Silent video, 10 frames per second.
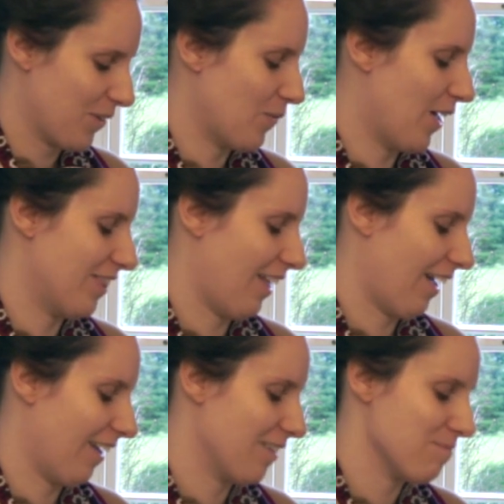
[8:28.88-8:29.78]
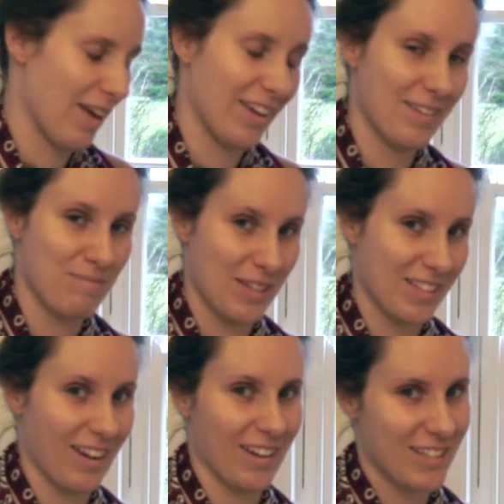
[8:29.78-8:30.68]
when they make
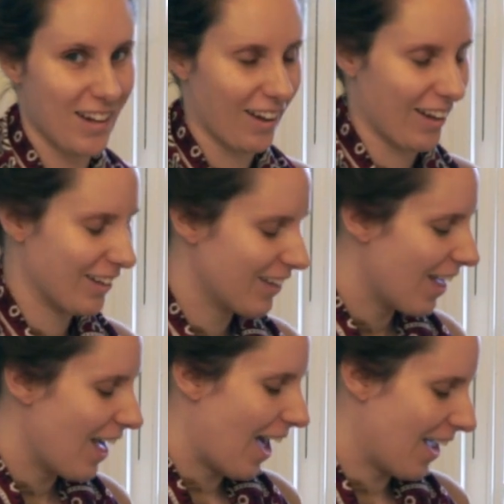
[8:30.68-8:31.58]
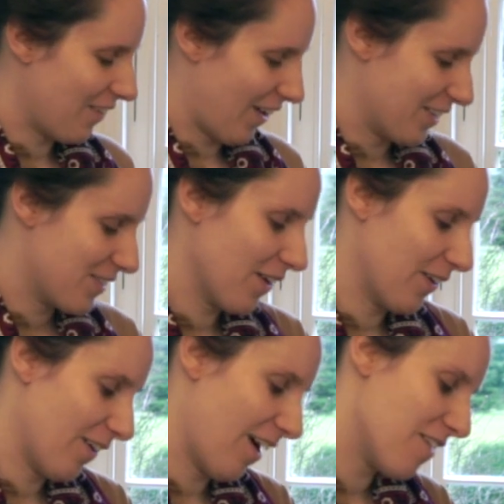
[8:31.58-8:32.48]
masala chai. Anyway, so
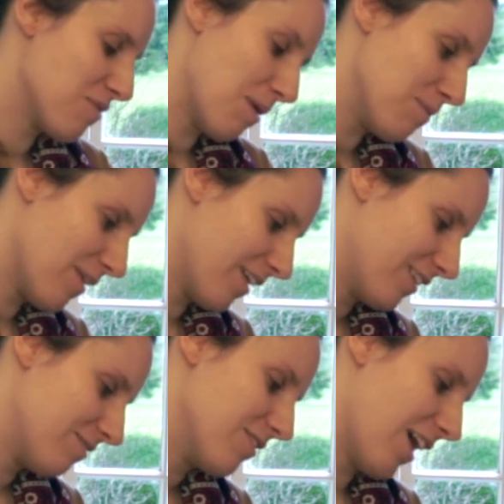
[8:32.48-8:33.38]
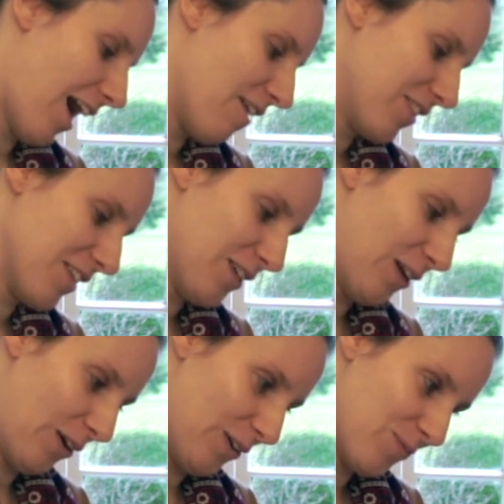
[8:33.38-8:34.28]
I remember having this a
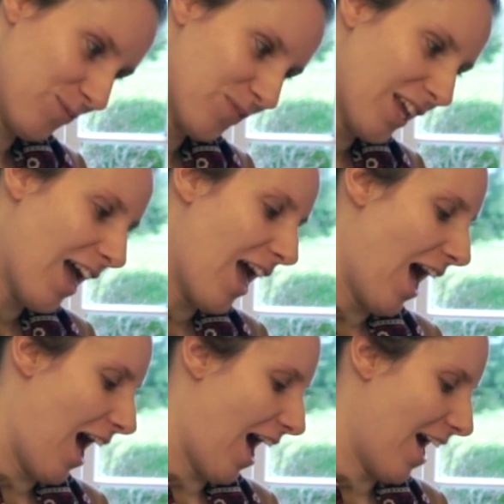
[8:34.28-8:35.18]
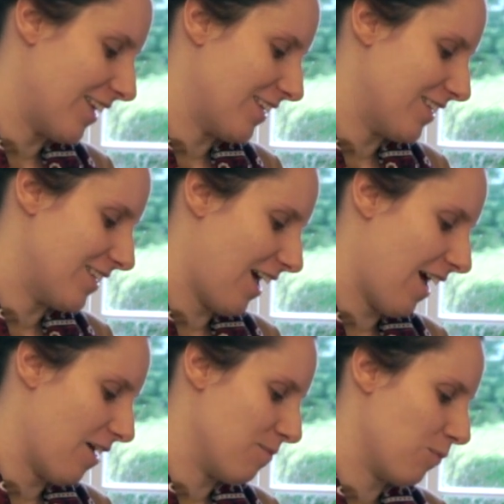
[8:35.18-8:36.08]
lot, and
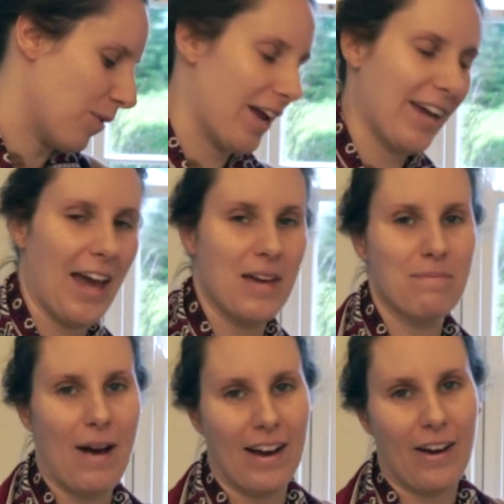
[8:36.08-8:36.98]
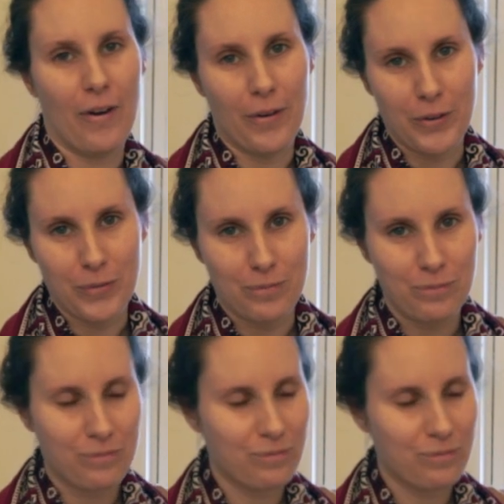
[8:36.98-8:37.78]
when I came back home,